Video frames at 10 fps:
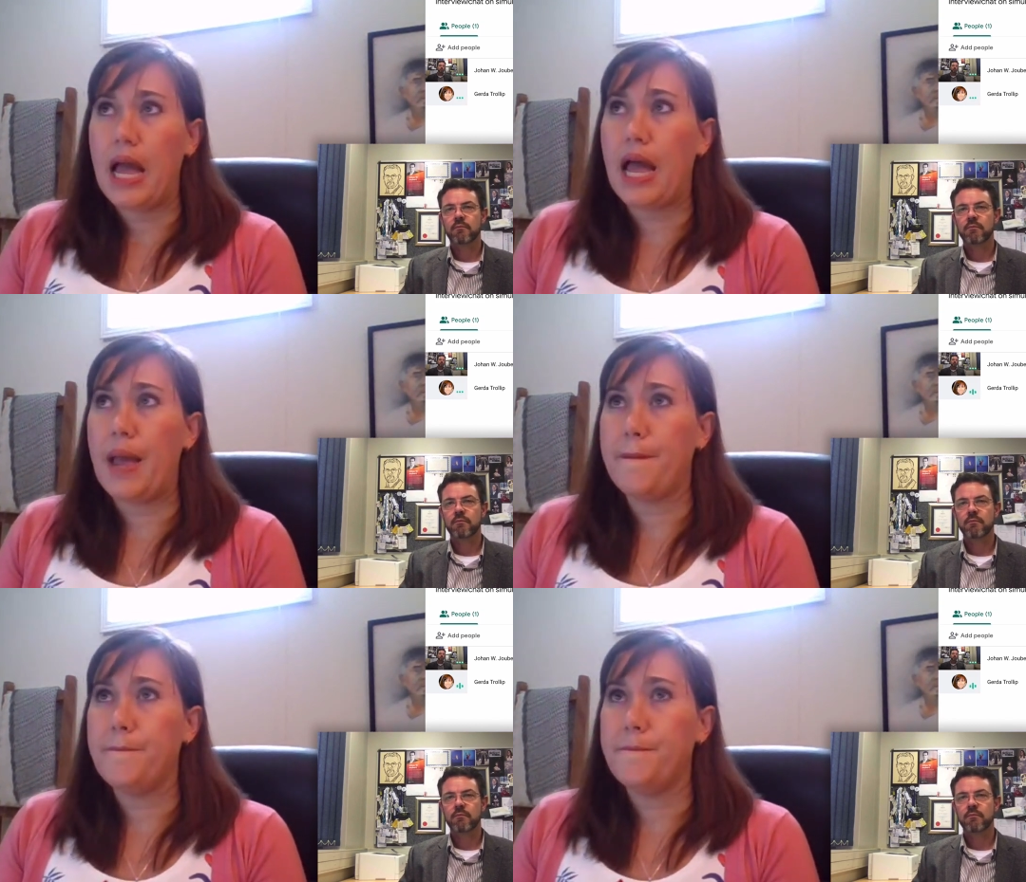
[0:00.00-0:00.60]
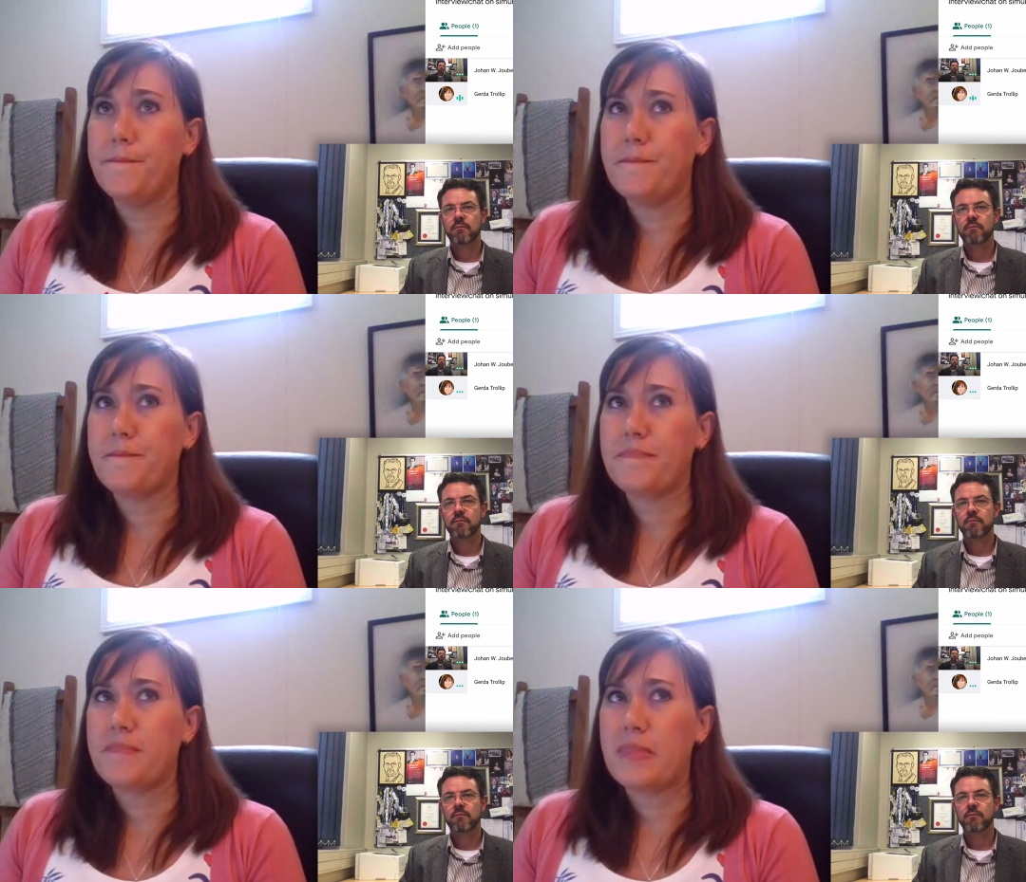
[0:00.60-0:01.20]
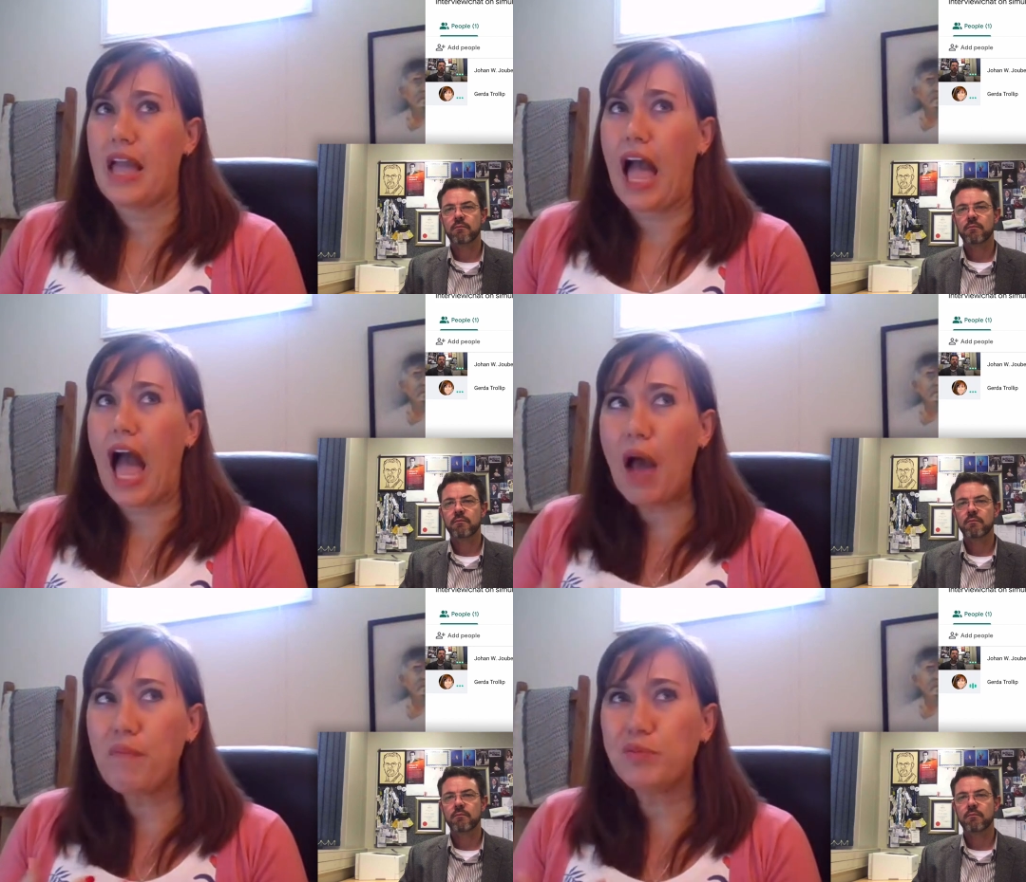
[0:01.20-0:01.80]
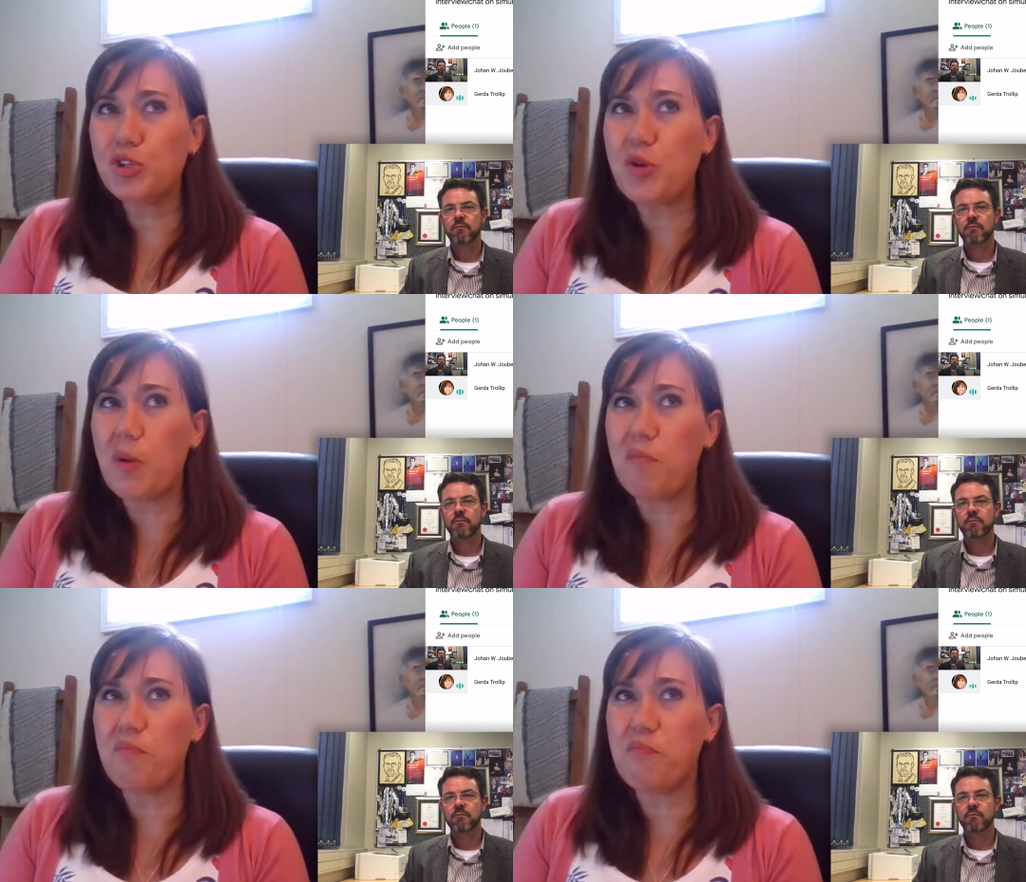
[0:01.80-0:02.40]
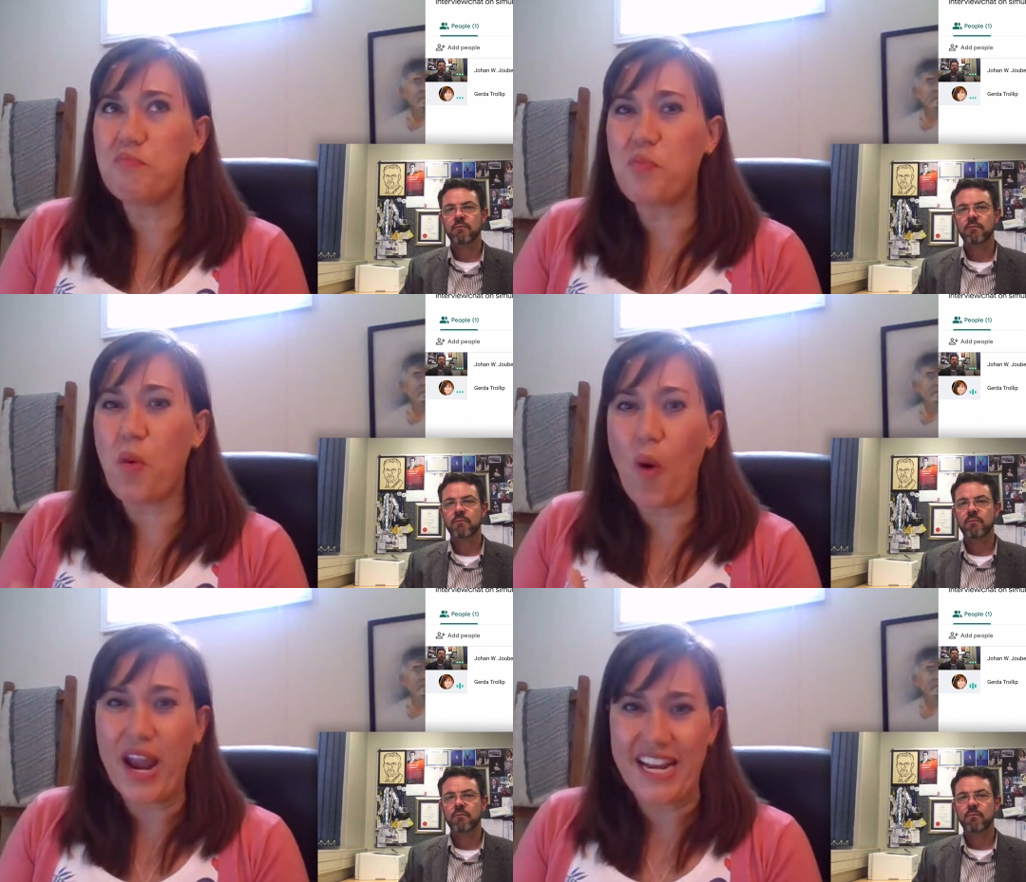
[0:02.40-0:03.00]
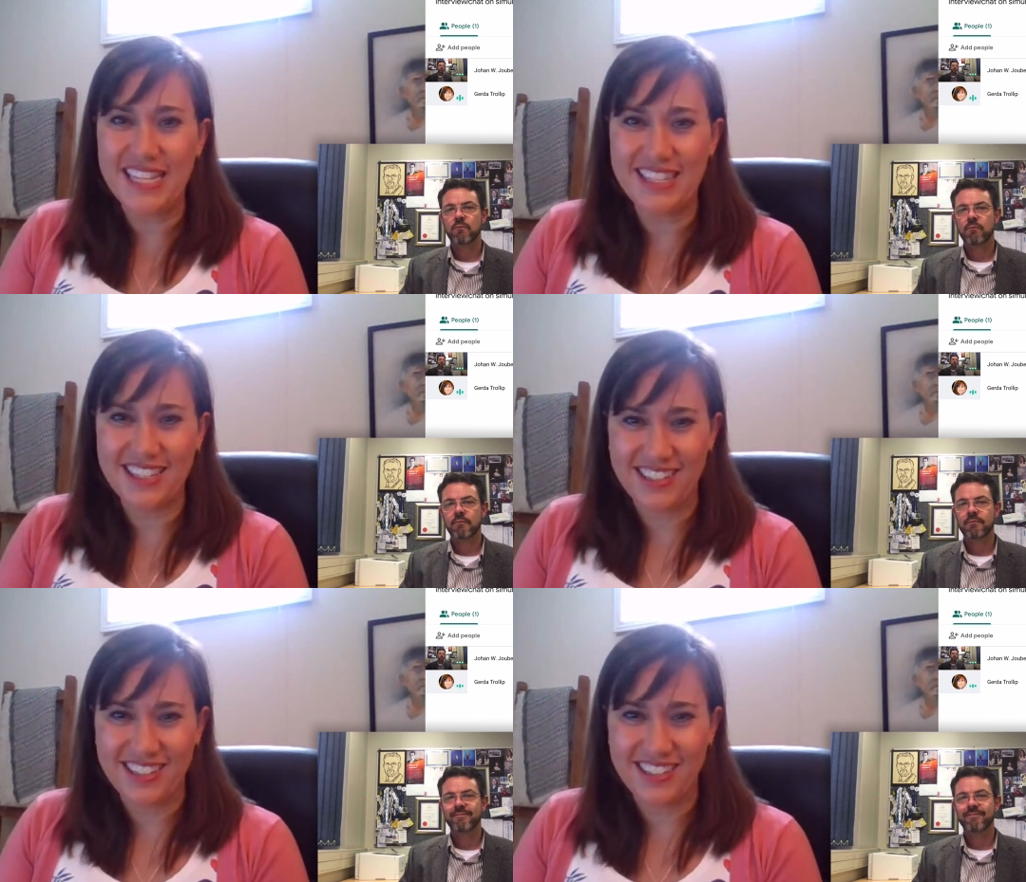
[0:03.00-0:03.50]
Speaker 1: Um, up to a point,